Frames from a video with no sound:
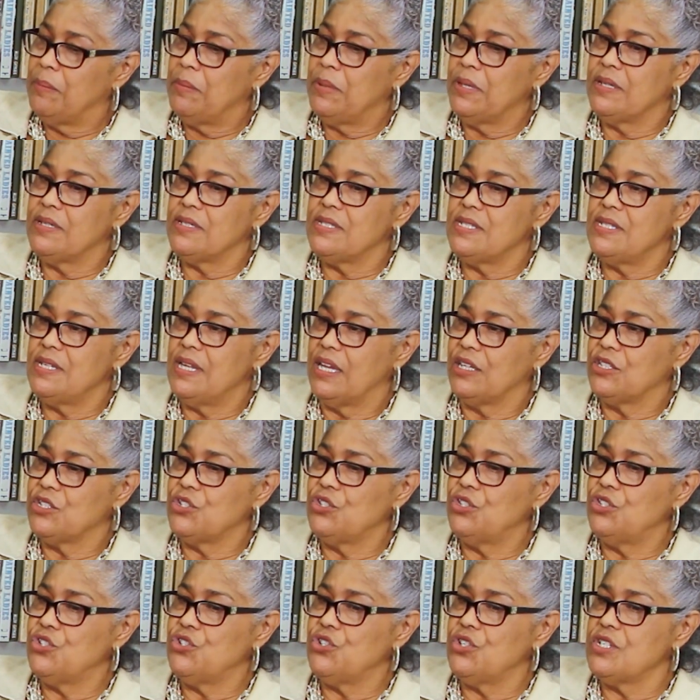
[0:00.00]
Because the
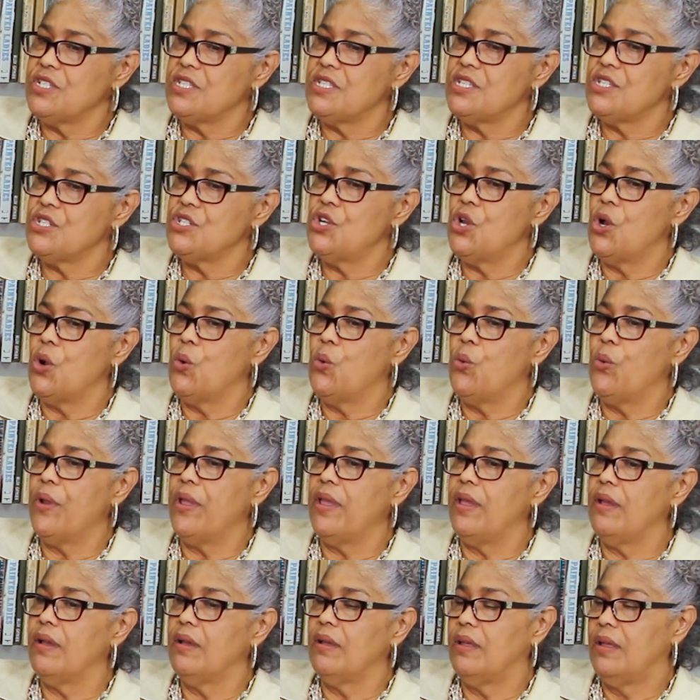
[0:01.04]
National Trust is now
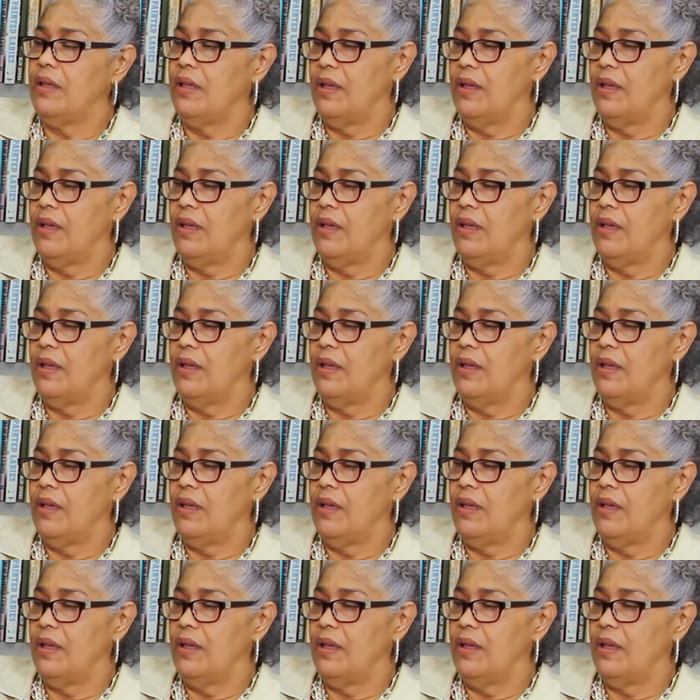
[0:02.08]
where